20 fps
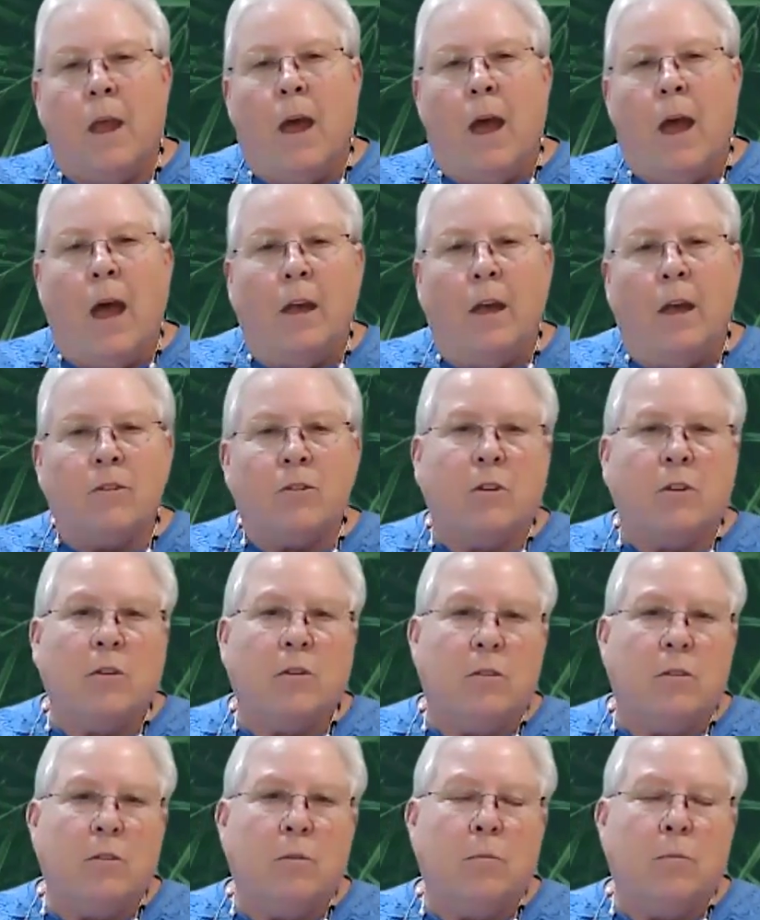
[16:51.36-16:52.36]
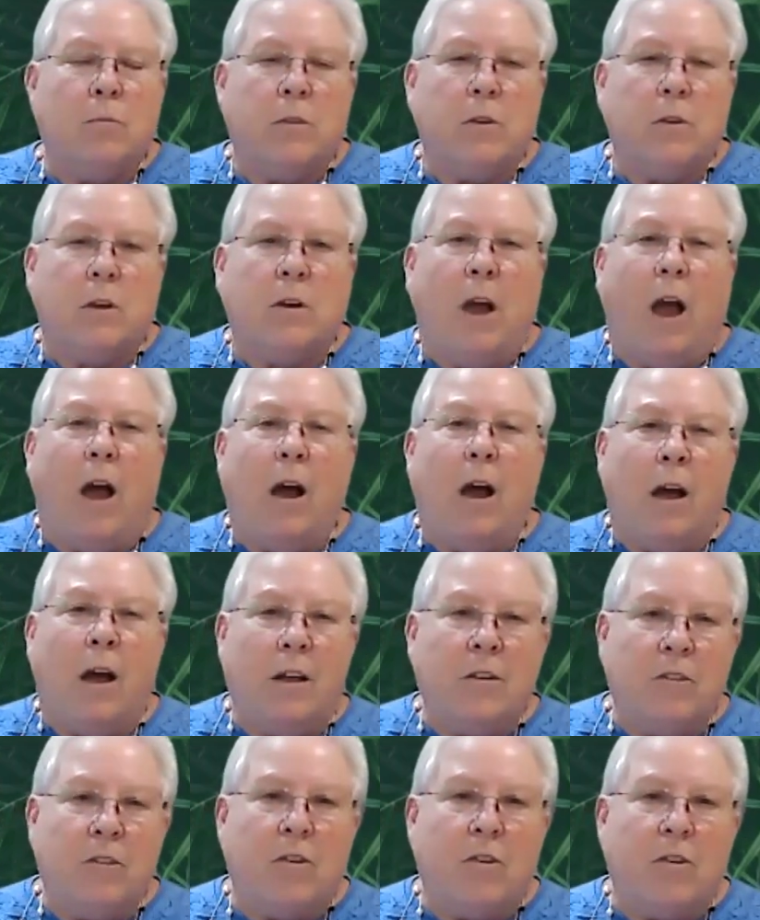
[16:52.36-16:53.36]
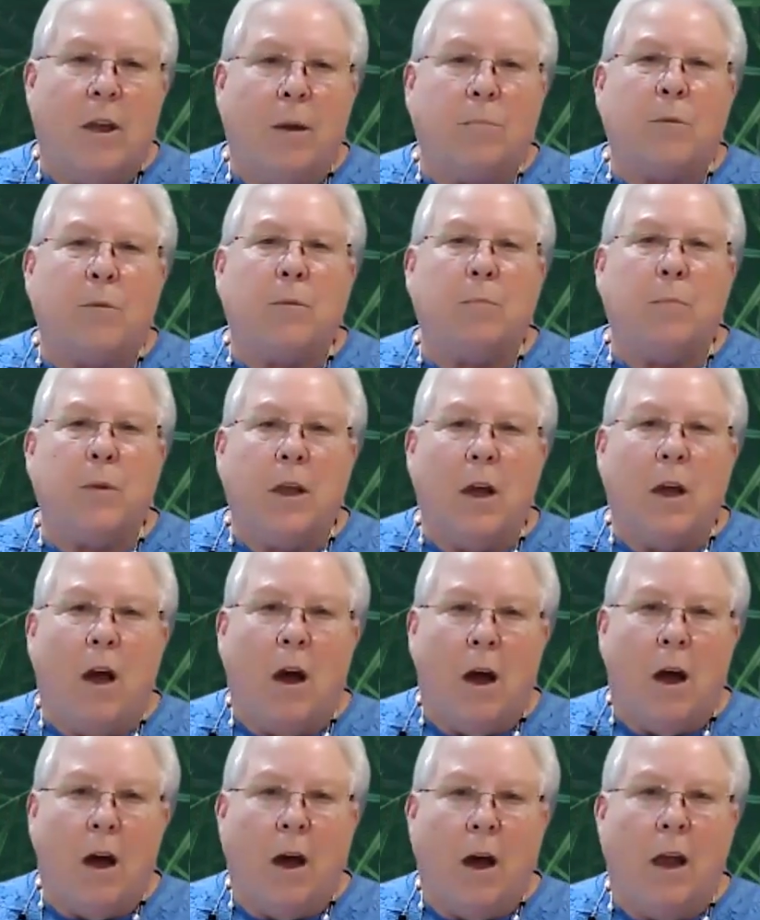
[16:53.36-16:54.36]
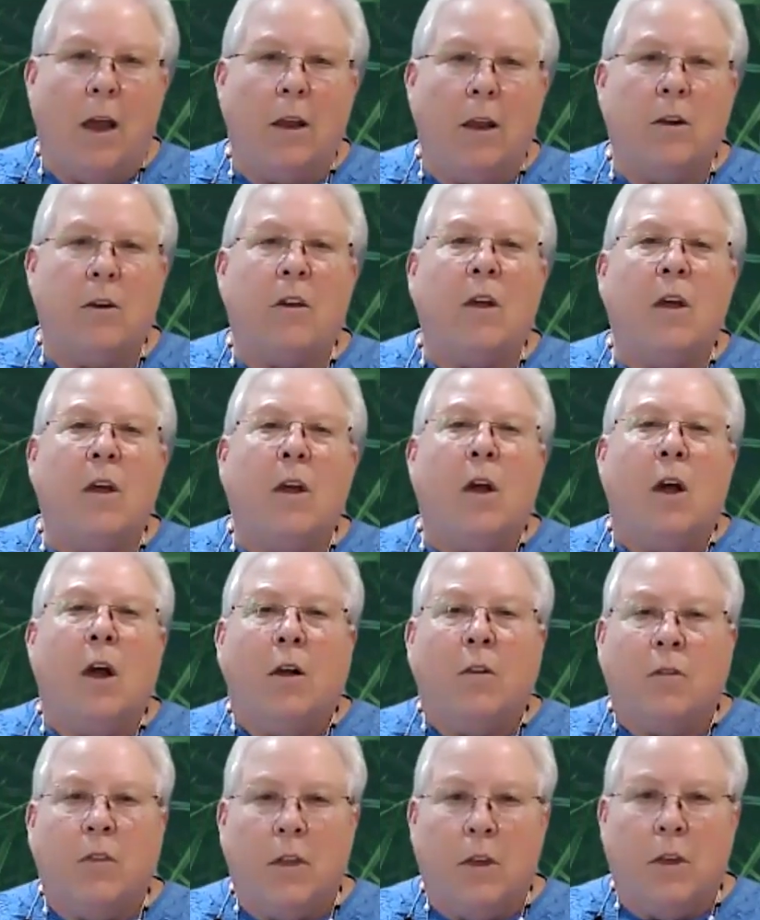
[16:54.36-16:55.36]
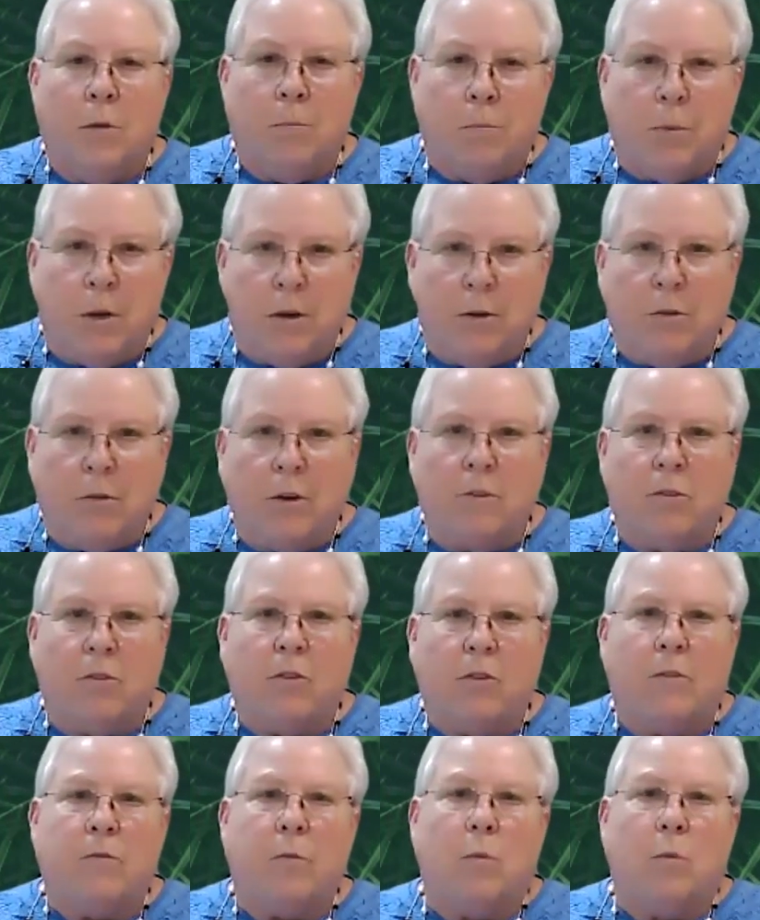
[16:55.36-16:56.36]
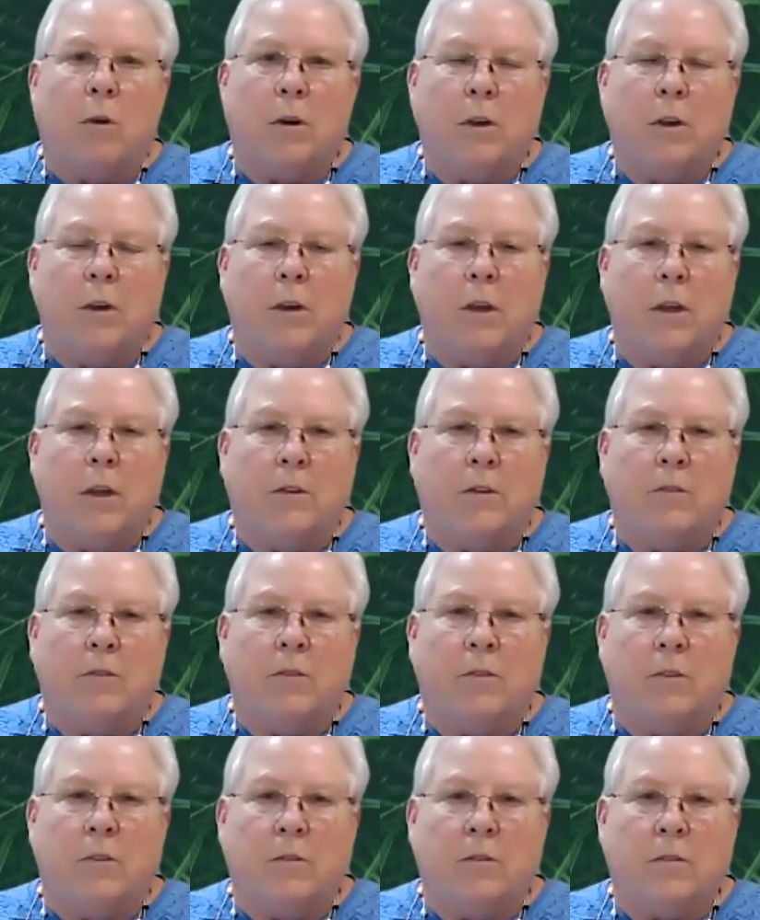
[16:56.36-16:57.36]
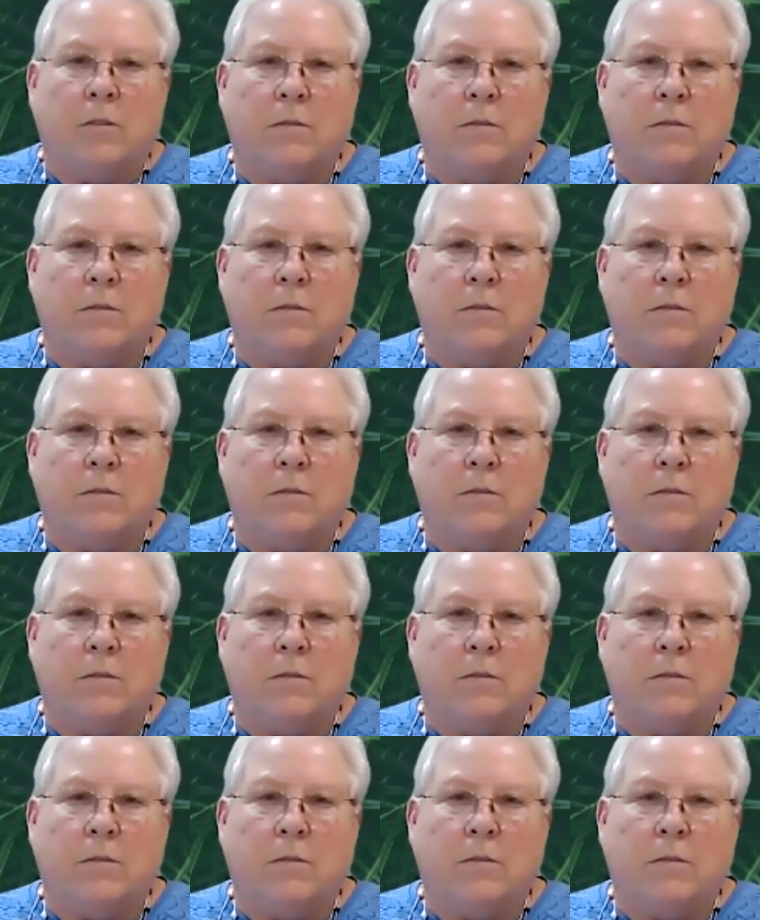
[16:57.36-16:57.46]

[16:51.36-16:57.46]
has to do with the concept behind the appearance of what it is.